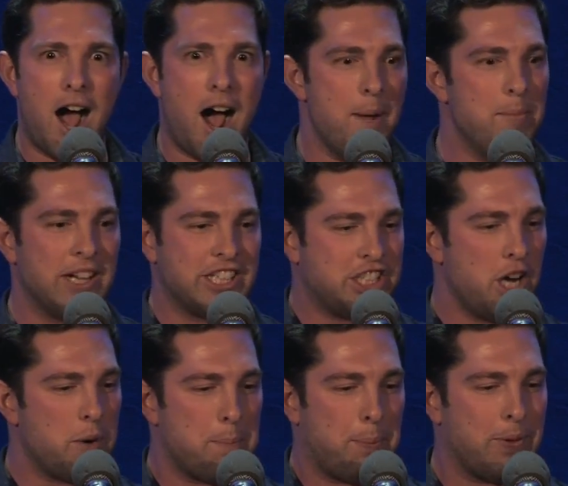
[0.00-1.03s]
I'm like,
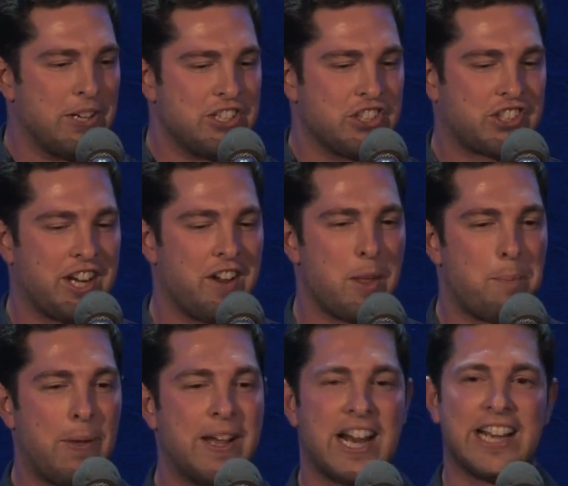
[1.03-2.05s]
Joey, please just get on the
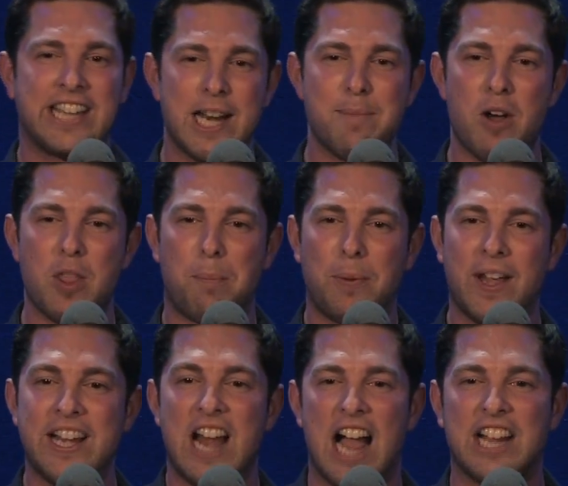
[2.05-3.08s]
plane. I get him on the
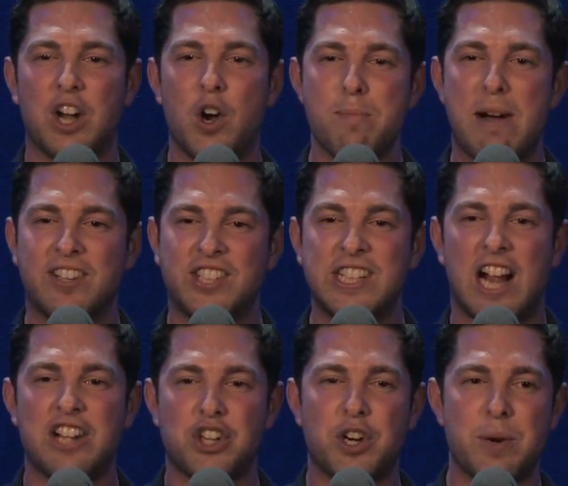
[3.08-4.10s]
plane. I go to my seat.
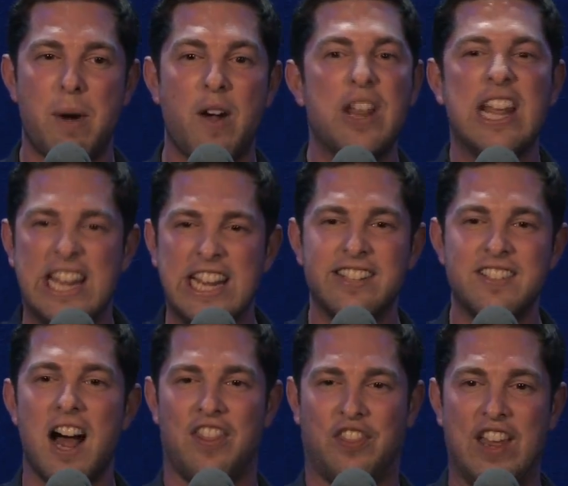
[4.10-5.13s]
I turn around. He's
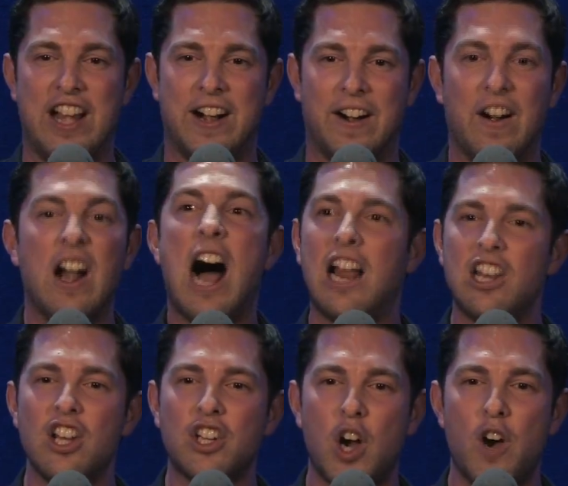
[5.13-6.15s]
not there. I
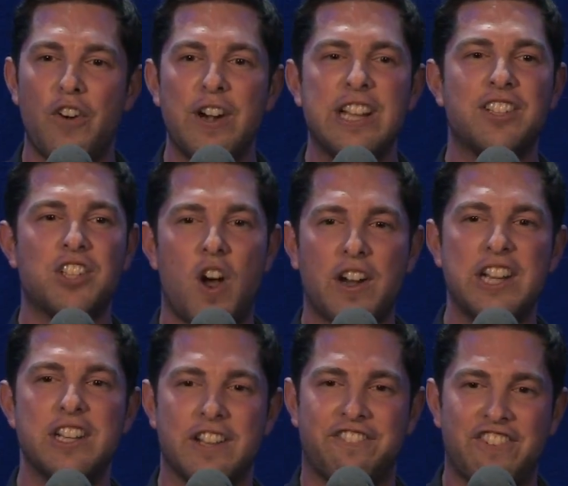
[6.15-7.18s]
look over. He's talking
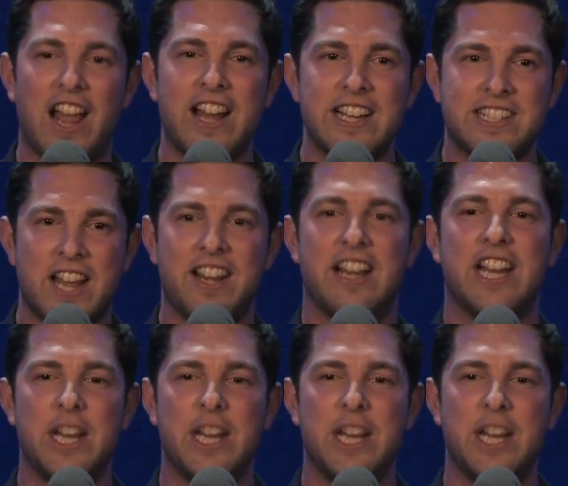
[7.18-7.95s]
to the flight attendant.